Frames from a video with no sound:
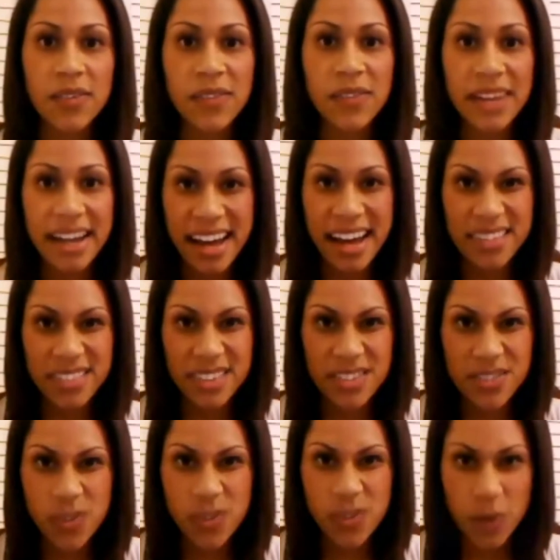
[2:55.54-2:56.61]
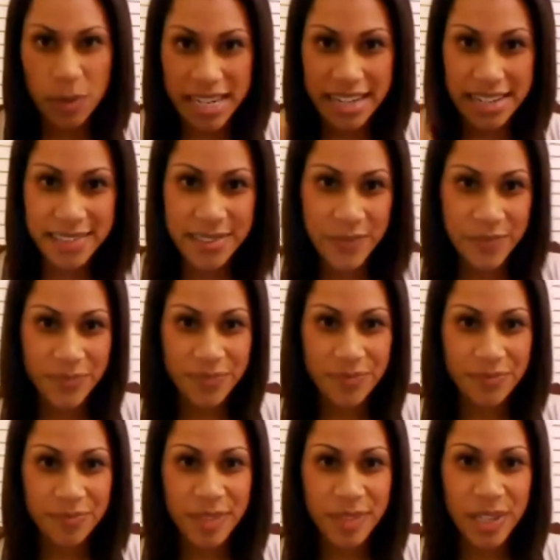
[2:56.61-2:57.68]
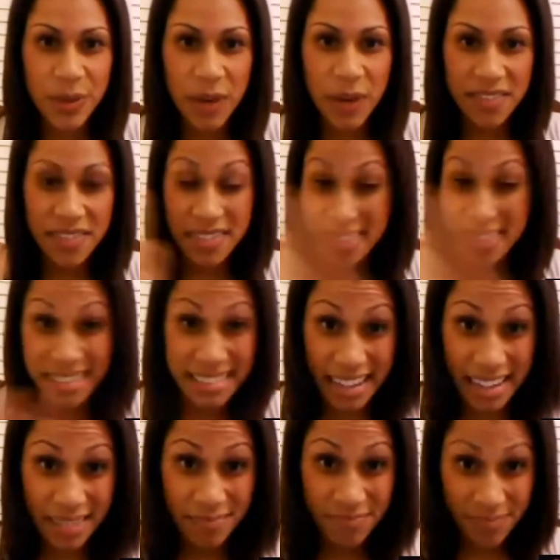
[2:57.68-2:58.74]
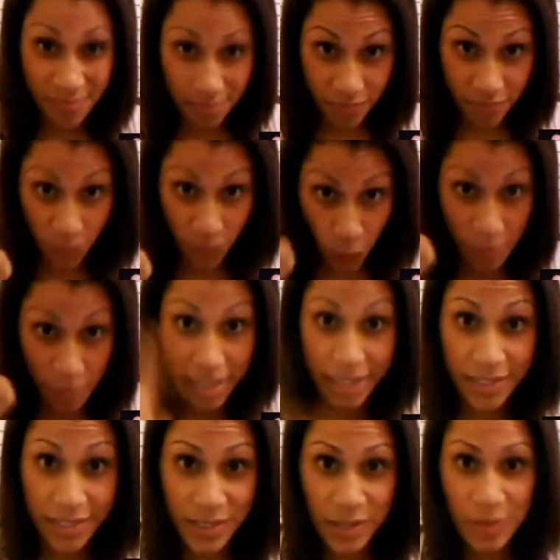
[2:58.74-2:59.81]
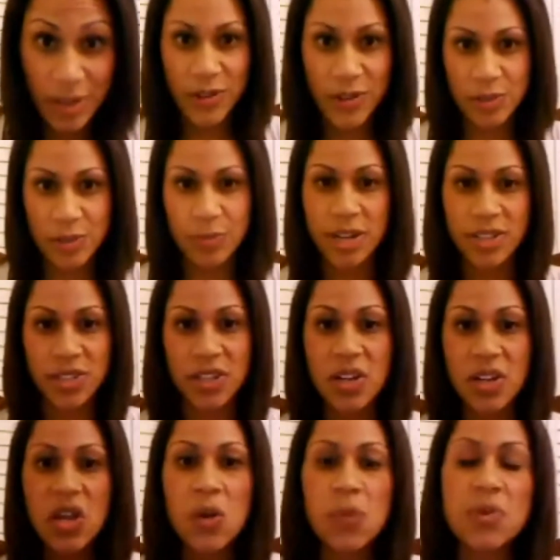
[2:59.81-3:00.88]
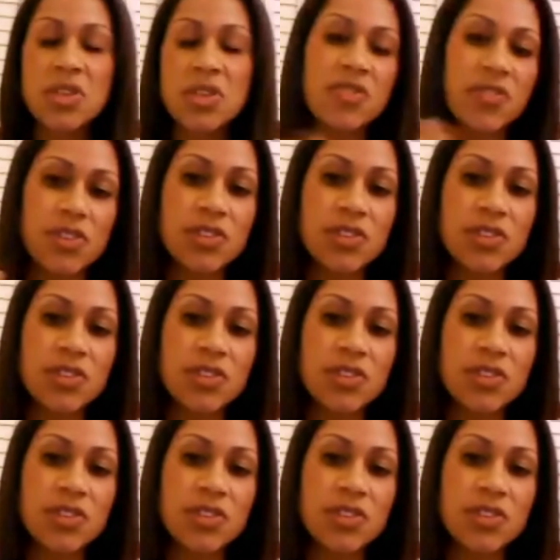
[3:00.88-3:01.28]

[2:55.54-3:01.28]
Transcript: we have 4 minutes. That's it. 4 minutes to make your first impression. Within the